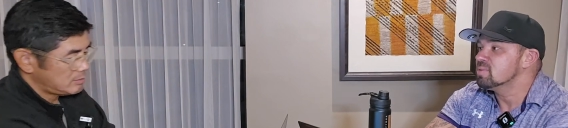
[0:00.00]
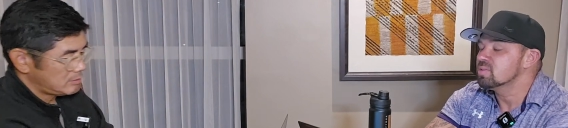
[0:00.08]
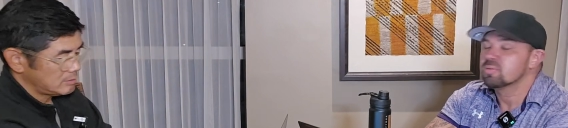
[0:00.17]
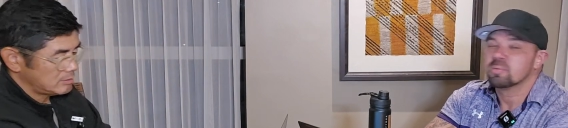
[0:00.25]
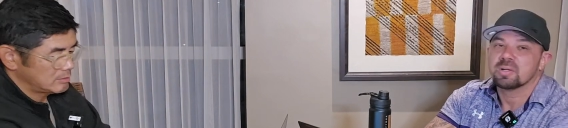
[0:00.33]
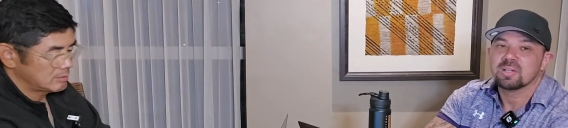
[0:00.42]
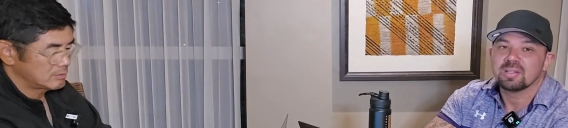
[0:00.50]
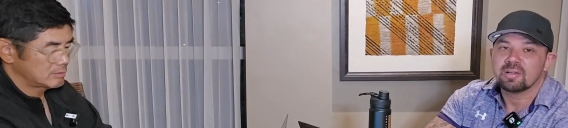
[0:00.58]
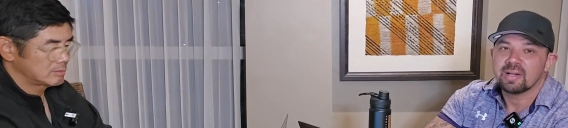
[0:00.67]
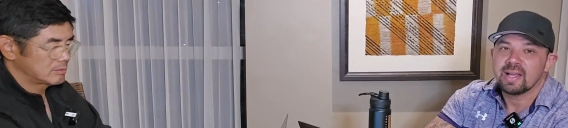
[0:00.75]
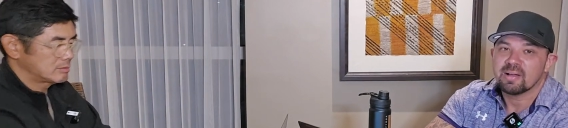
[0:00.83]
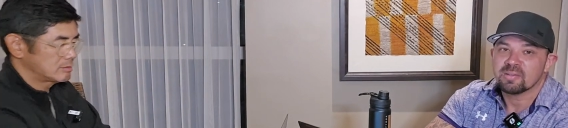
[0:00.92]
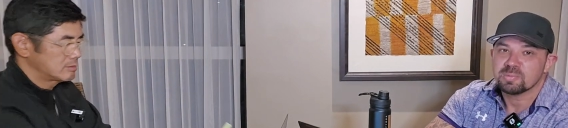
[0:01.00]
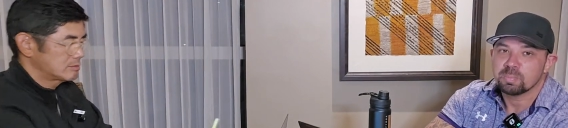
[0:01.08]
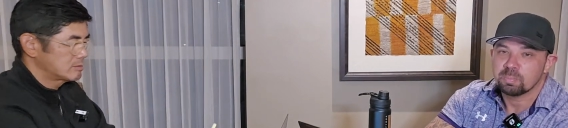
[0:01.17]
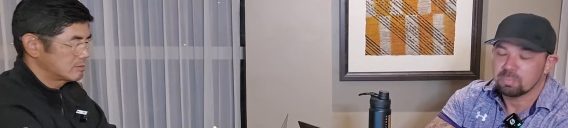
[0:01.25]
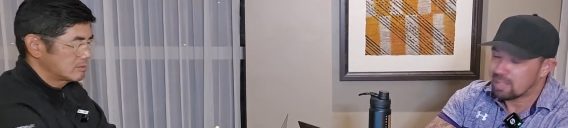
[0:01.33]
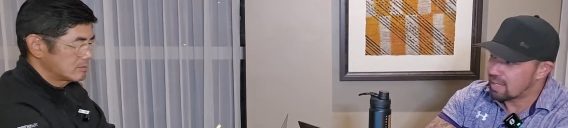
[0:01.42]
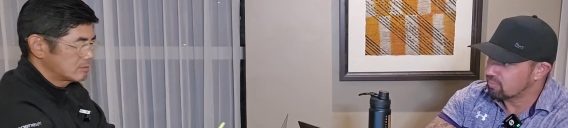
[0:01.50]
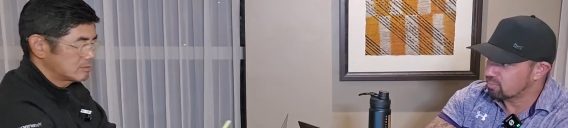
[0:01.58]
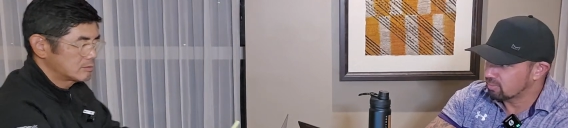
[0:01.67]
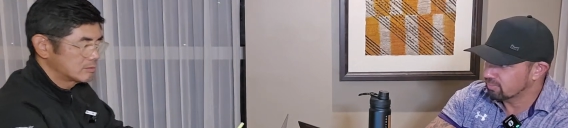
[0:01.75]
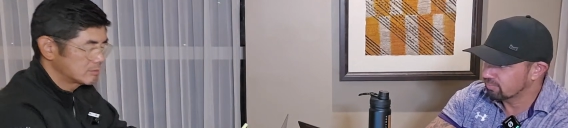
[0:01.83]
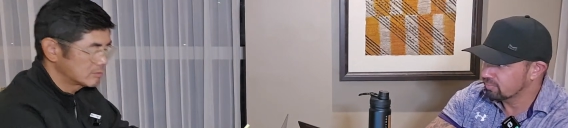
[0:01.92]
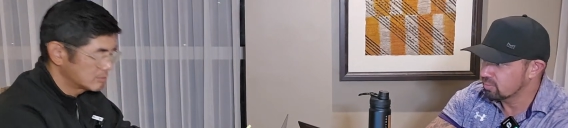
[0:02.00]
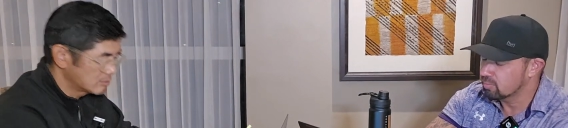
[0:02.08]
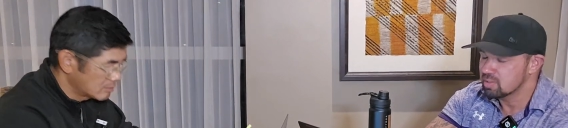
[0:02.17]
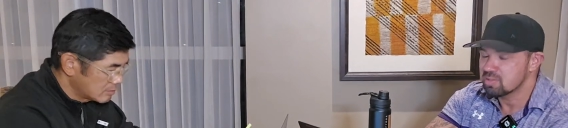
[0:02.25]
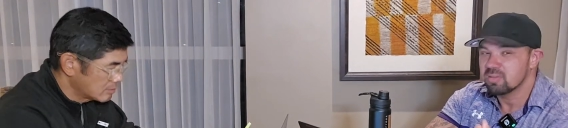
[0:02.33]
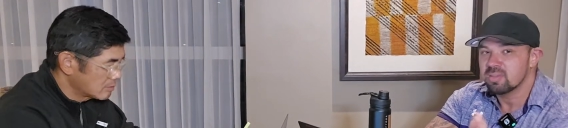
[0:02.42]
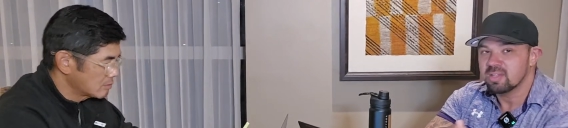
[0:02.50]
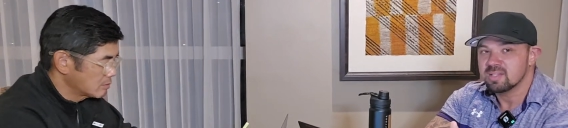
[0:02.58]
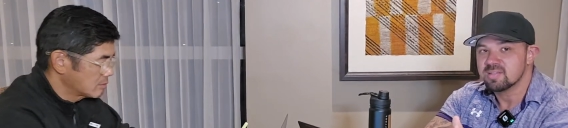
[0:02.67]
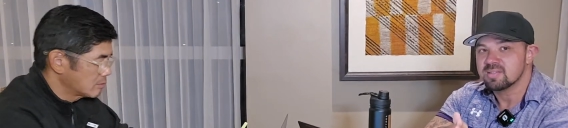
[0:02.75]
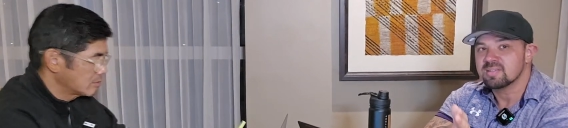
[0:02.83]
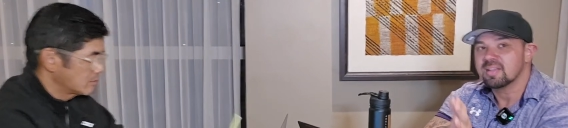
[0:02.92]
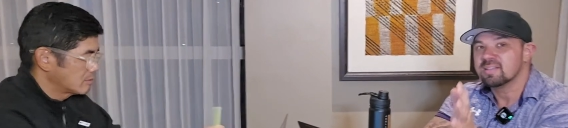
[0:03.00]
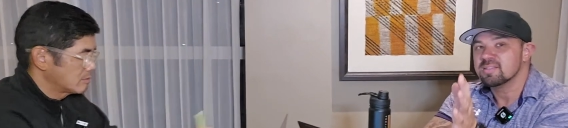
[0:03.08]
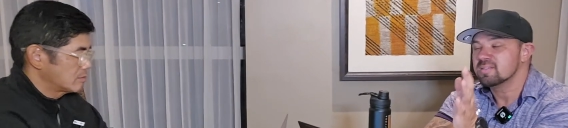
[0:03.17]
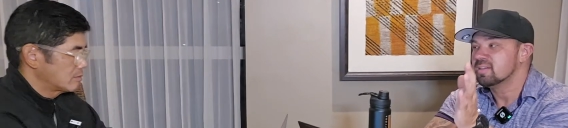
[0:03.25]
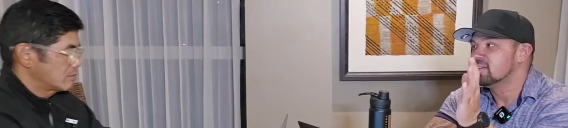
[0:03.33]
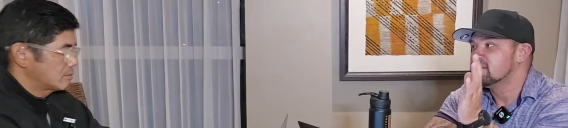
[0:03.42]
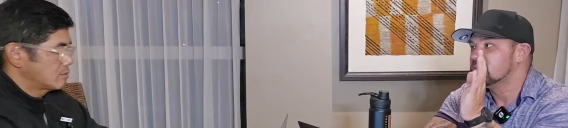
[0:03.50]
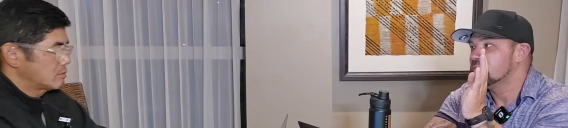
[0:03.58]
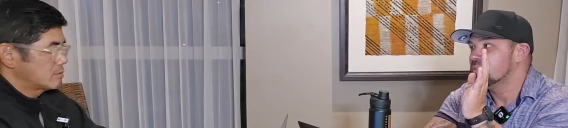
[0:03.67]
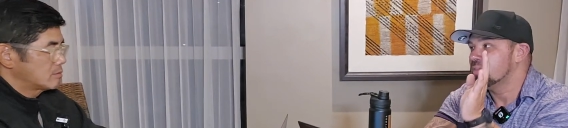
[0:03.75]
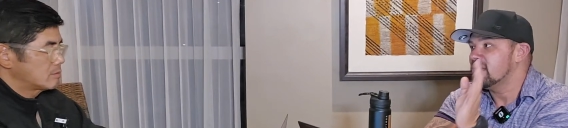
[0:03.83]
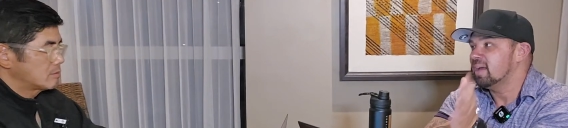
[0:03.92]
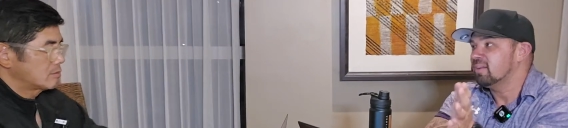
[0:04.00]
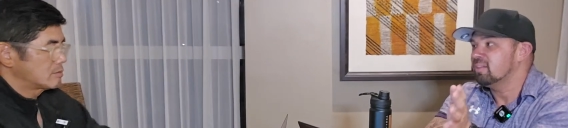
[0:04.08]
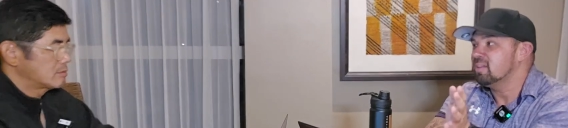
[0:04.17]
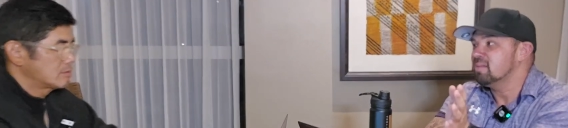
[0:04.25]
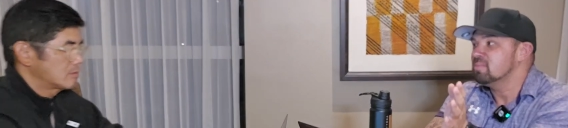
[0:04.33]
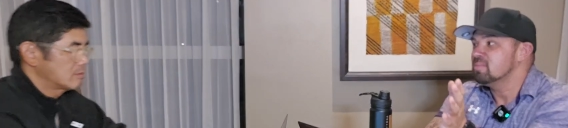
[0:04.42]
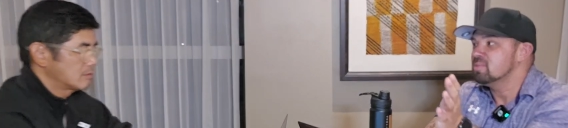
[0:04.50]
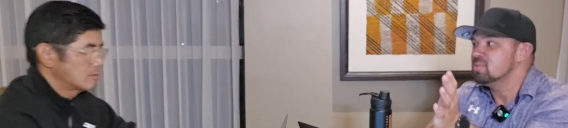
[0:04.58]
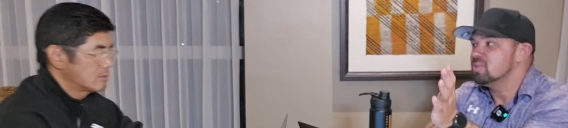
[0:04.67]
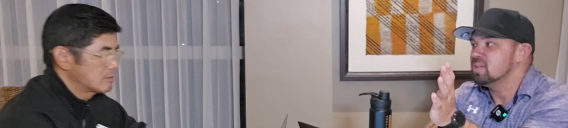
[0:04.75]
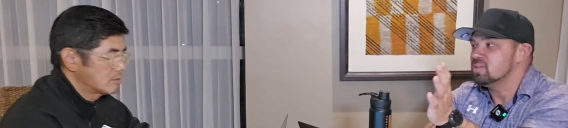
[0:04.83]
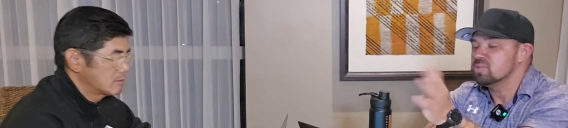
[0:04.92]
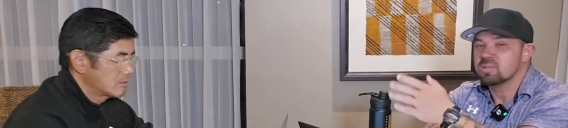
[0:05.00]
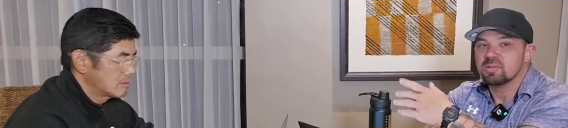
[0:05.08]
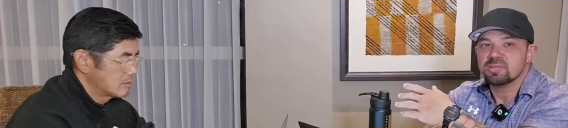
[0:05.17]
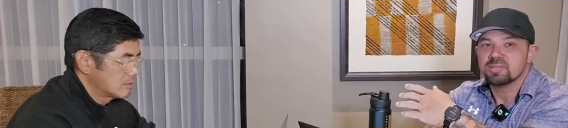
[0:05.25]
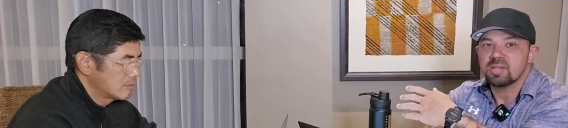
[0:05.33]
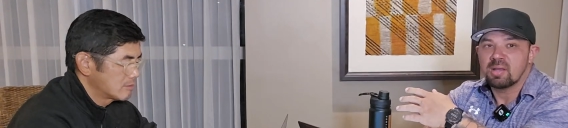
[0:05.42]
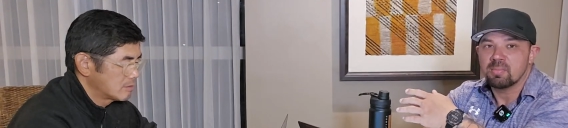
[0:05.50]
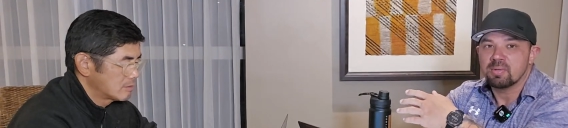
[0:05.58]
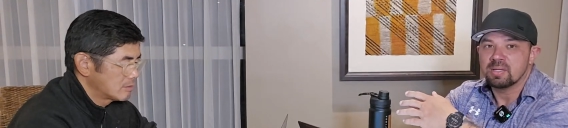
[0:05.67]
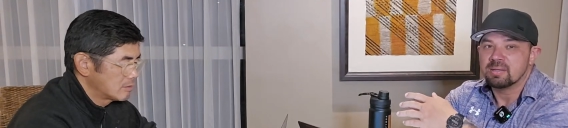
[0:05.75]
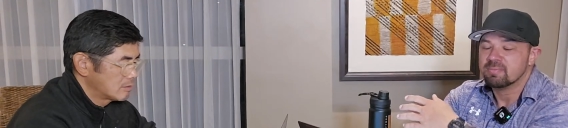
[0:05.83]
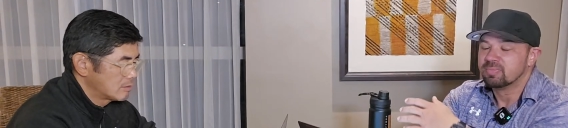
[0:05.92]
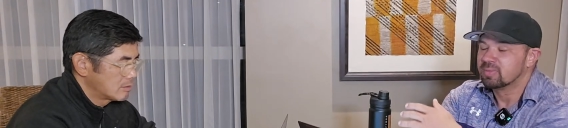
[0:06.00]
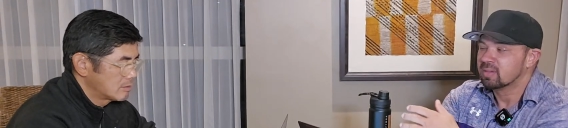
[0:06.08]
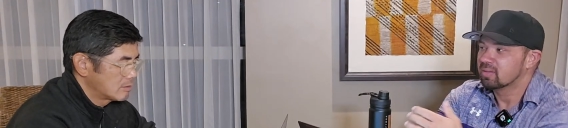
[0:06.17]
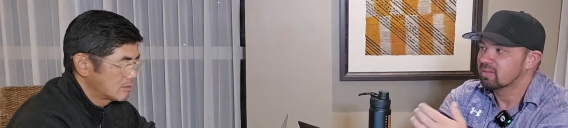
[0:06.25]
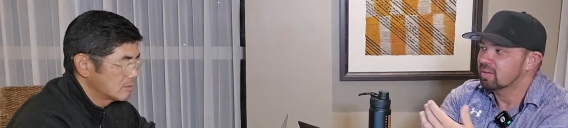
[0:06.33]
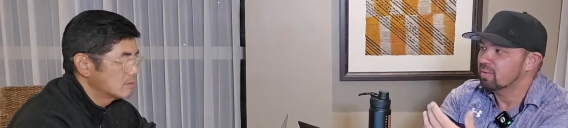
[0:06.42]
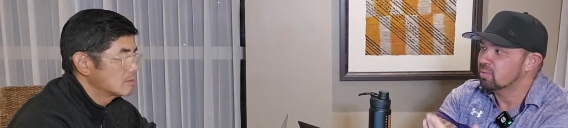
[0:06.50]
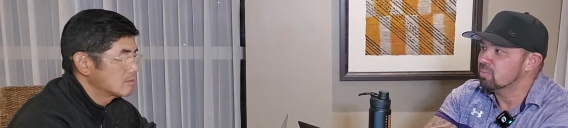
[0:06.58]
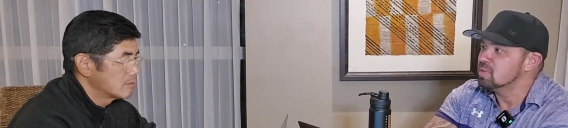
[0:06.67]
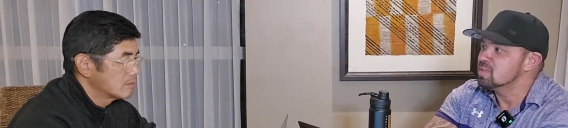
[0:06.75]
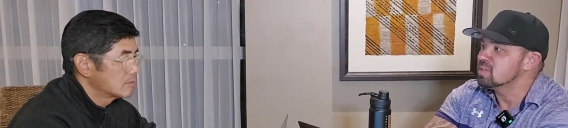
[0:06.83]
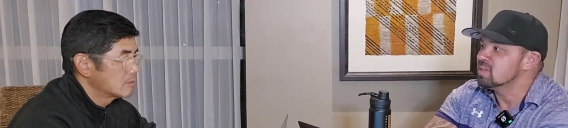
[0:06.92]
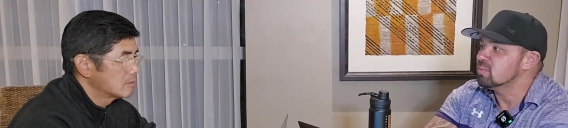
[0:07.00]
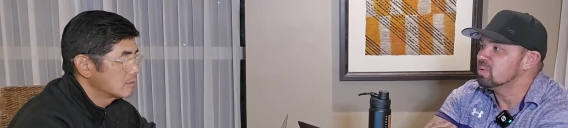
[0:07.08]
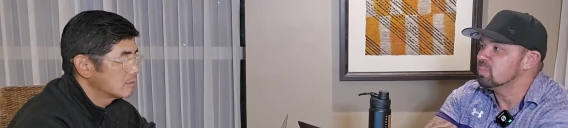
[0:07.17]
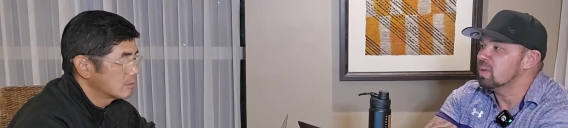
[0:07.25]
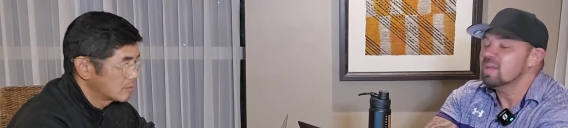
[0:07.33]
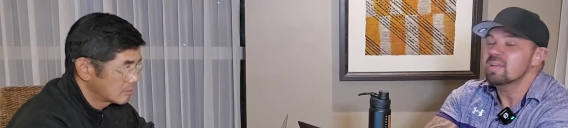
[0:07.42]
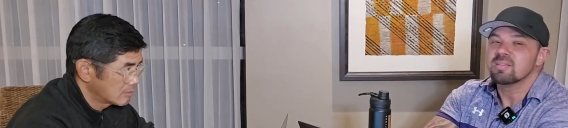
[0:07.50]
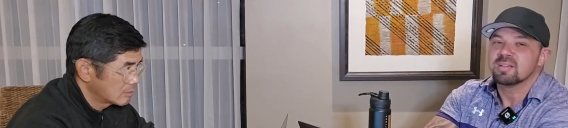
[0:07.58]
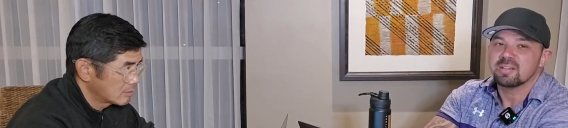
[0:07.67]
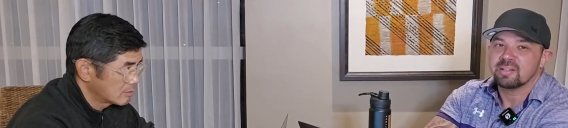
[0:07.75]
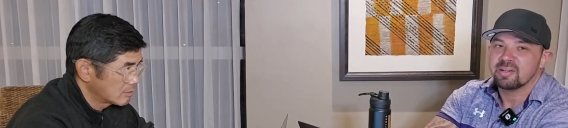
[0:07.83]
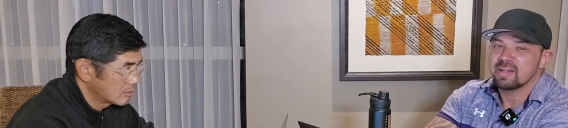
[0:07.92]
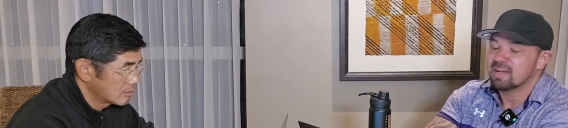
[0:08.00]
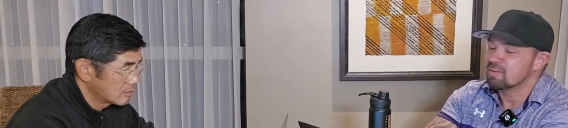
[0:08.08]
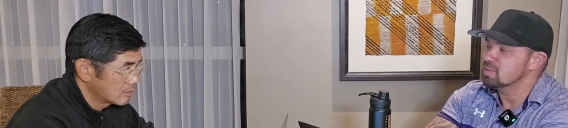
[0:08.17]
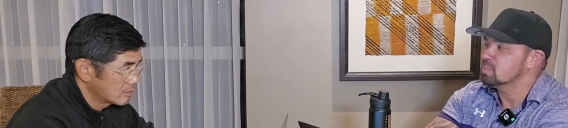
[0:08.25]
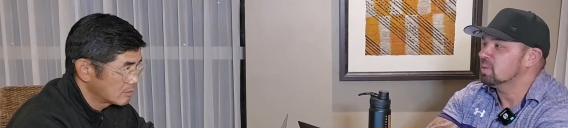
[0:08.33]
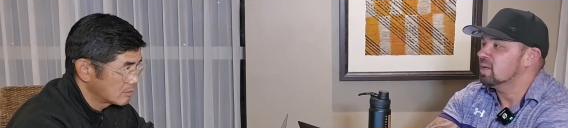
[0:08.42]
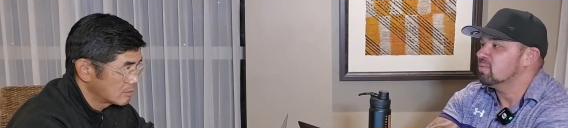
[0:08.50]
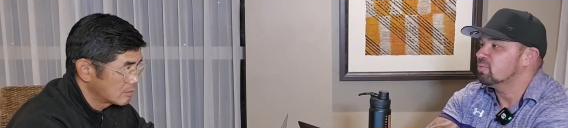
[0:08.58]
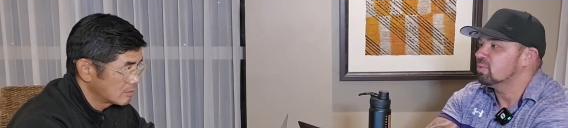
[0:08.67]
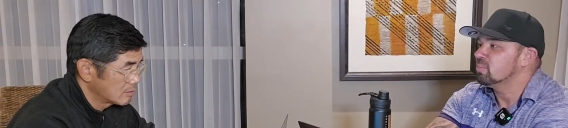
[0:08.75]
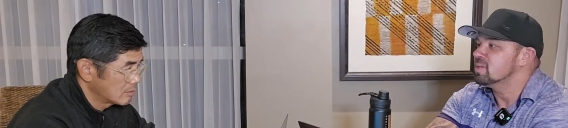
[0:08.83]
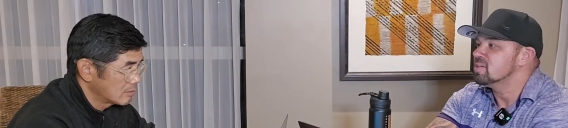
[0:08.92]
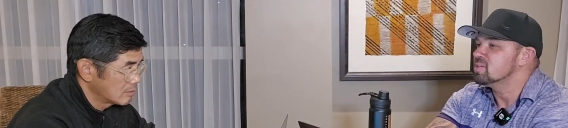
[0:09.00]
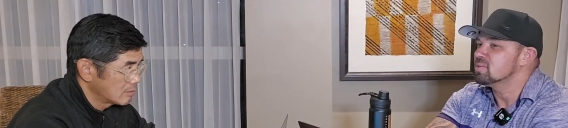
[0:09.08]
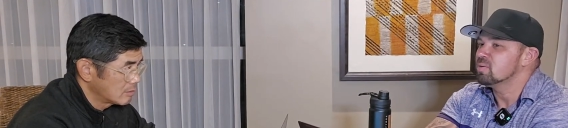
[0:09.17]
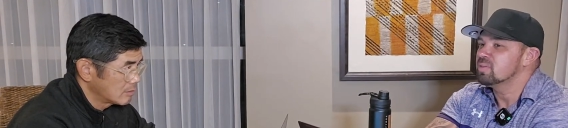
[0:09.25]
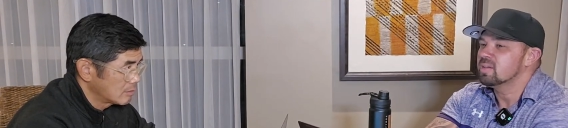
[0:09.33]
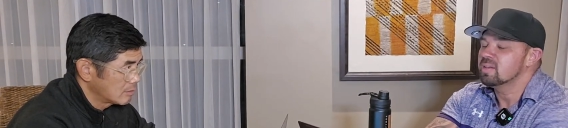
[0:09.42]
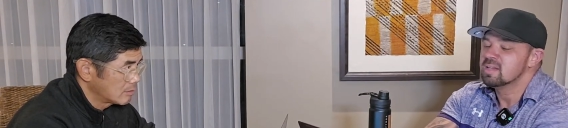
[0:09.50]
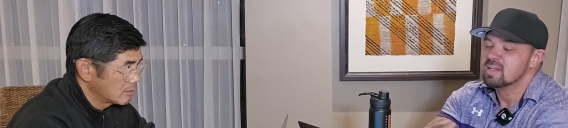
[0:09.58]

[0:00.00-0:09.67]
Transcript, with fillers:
Speaker 1: through a clearinghouse platform, which then sends that claim to the insurance company. Now, the reason that we pay the clearinghouse platform is so that